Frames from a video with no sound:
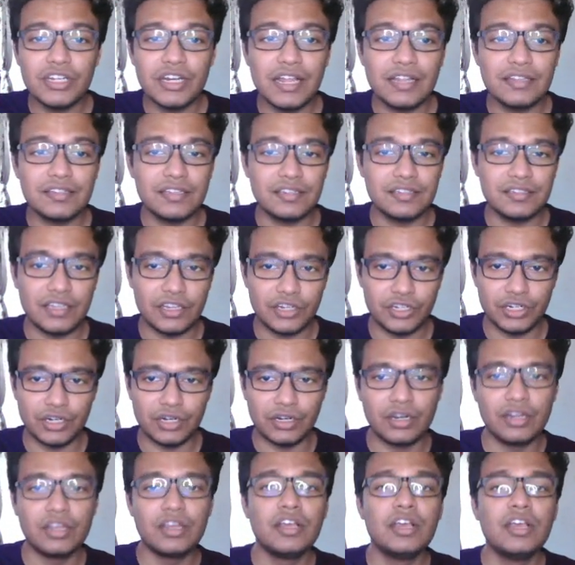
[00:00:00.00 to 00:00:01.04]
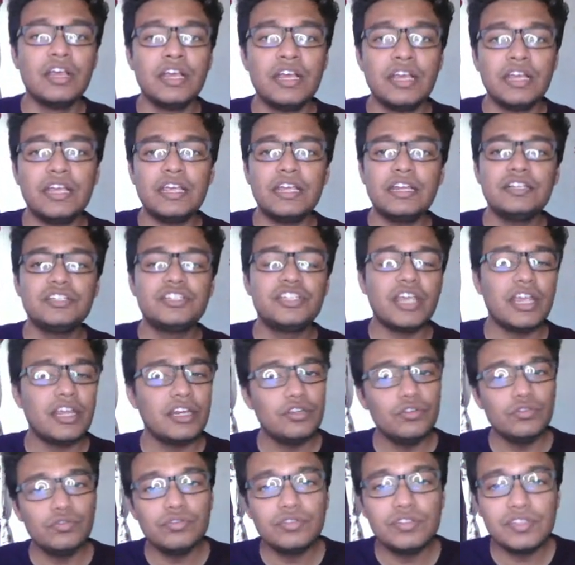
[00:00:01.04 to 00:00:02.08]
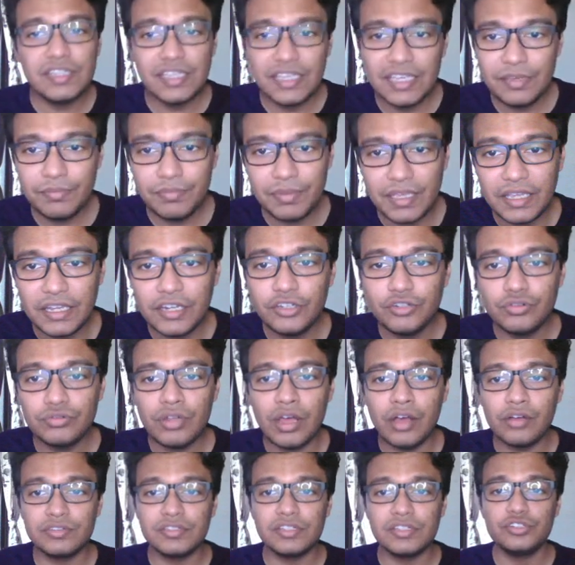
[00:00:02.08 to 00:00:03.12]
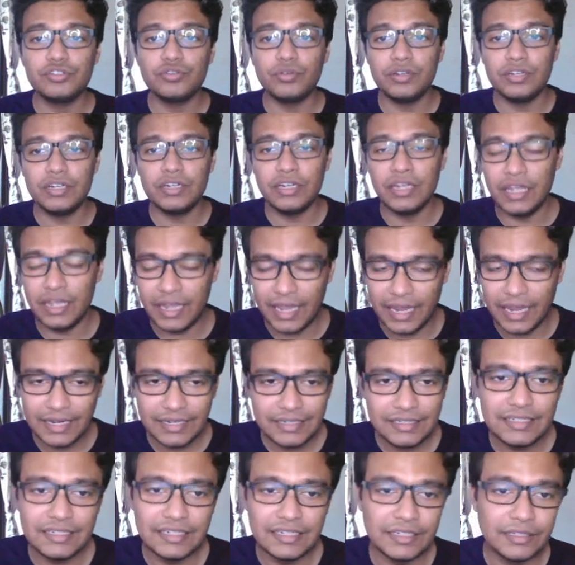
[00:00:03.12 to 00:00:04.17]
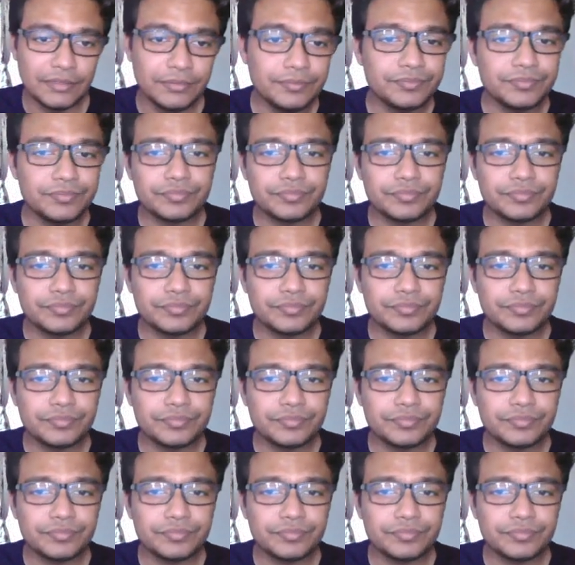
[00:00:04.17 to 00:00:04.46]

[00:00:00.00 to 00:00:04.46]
answer. In JNU CEB 2018,